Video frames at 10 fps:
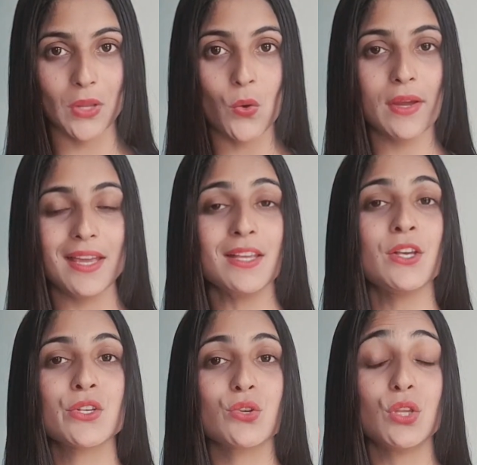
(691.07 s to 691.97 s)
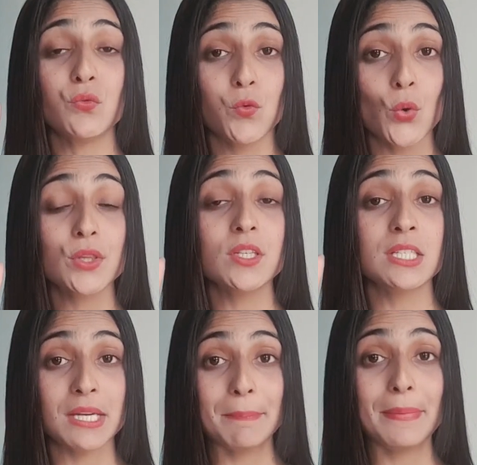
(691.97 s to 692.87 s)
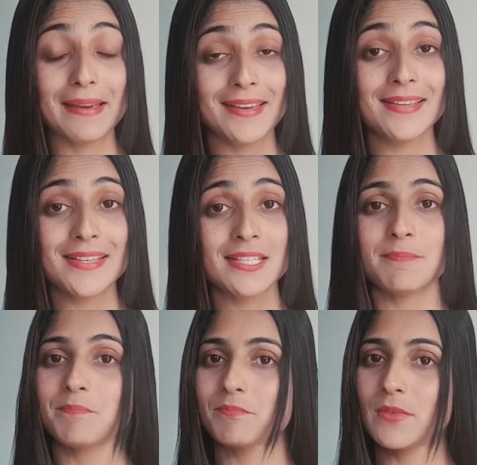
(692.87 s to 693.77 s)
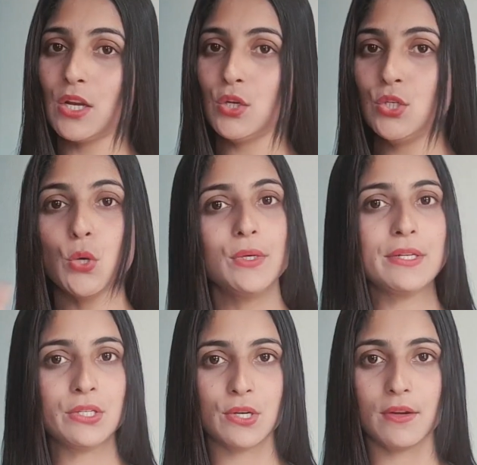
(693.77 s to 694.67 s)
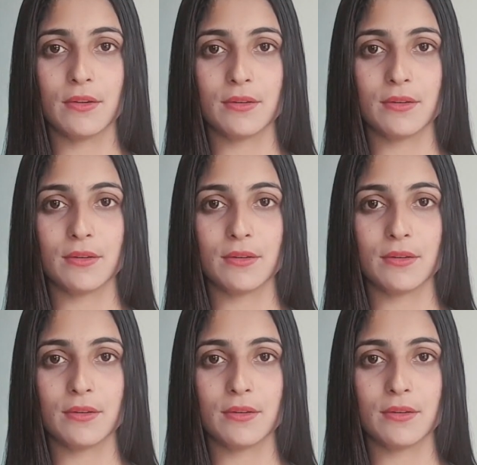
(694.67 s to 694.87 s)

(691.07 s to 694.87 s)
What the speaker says: Okay, so the 4th tip is don't stuck.